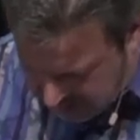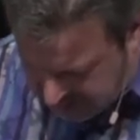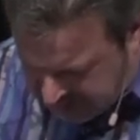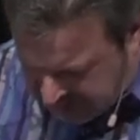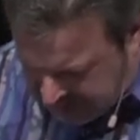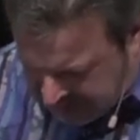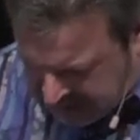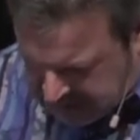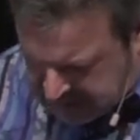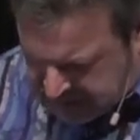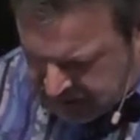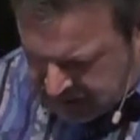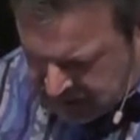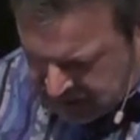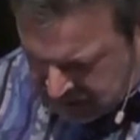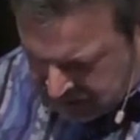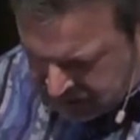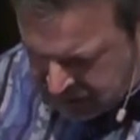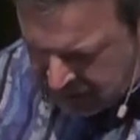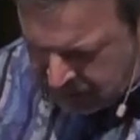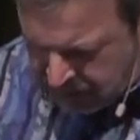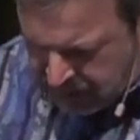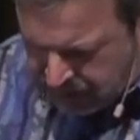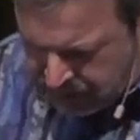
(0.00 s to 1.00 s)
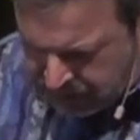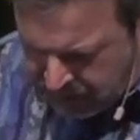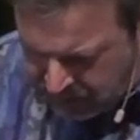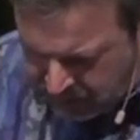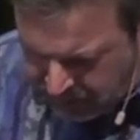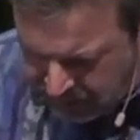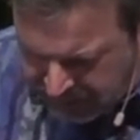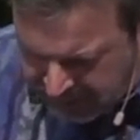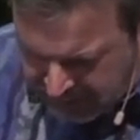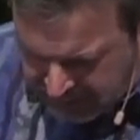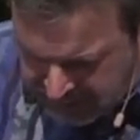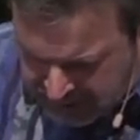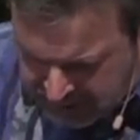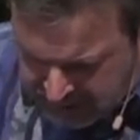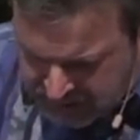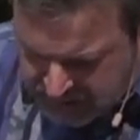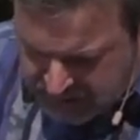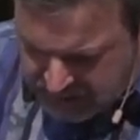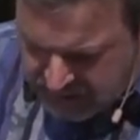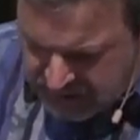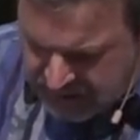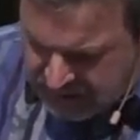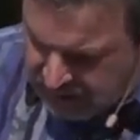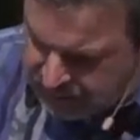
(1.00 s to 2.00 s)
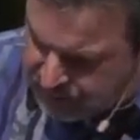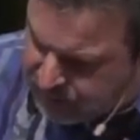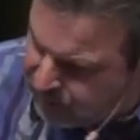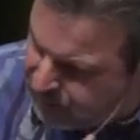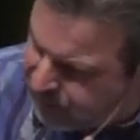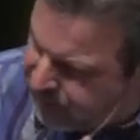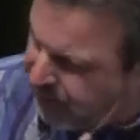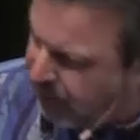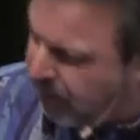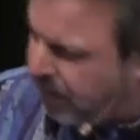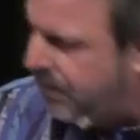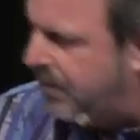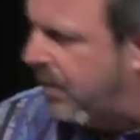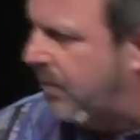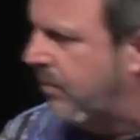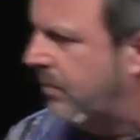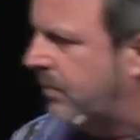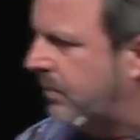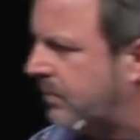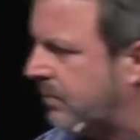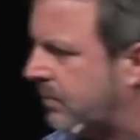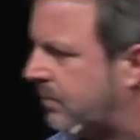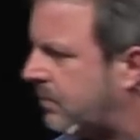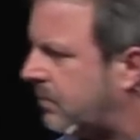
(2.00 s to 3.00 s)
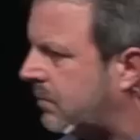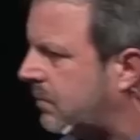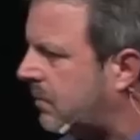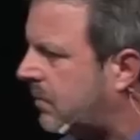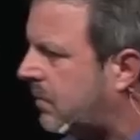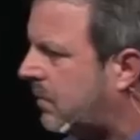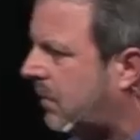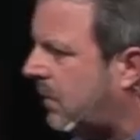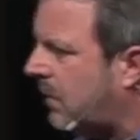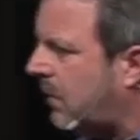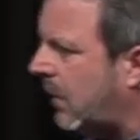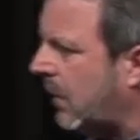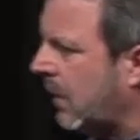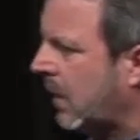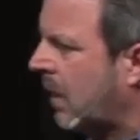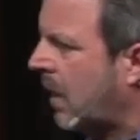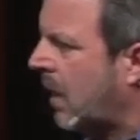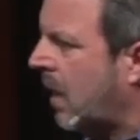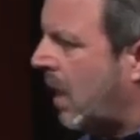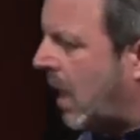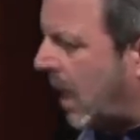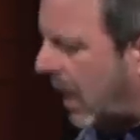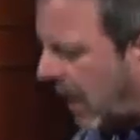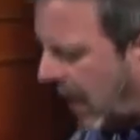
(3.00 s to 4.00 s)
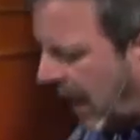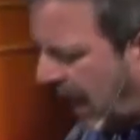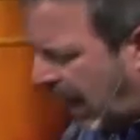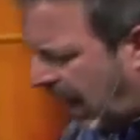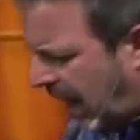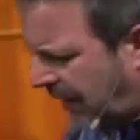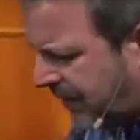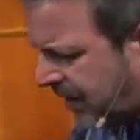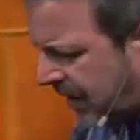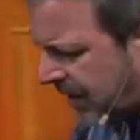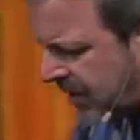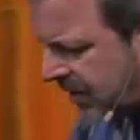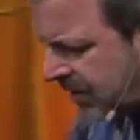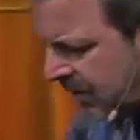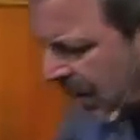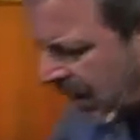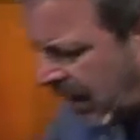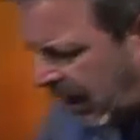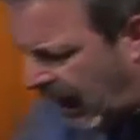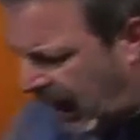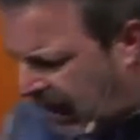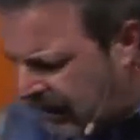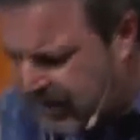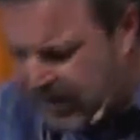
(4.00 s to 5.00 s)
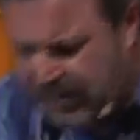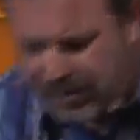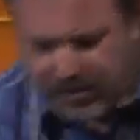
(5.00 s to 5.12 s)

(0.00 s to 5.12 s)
scientists, but we build the engines that propel them. And I had this, I had